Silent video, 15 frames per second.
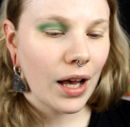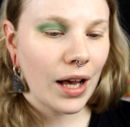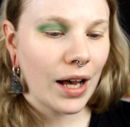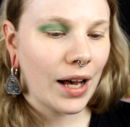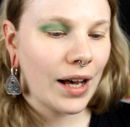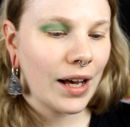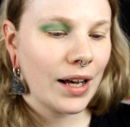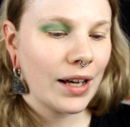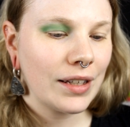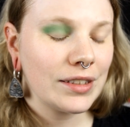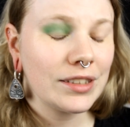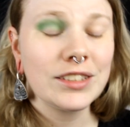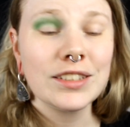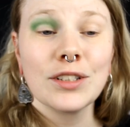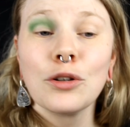
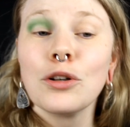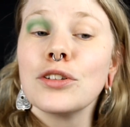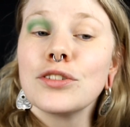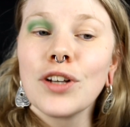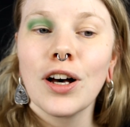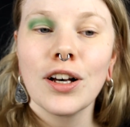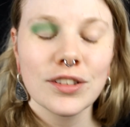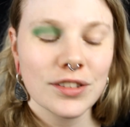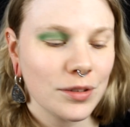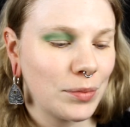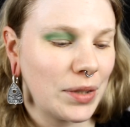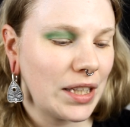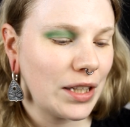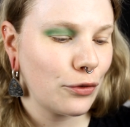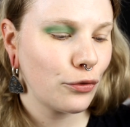uh, she also asked
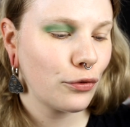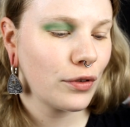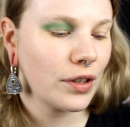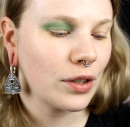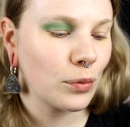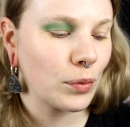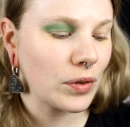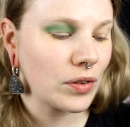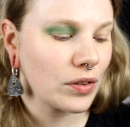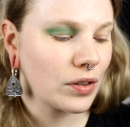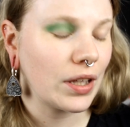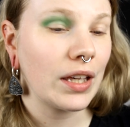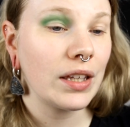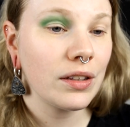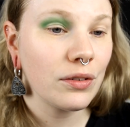me if it was
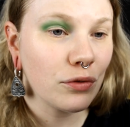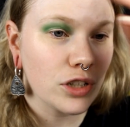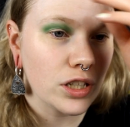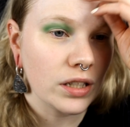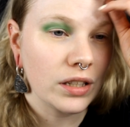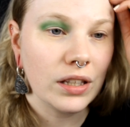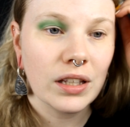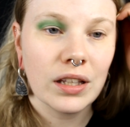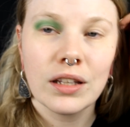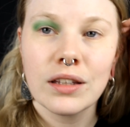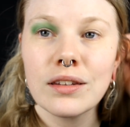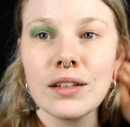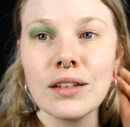okay if she did it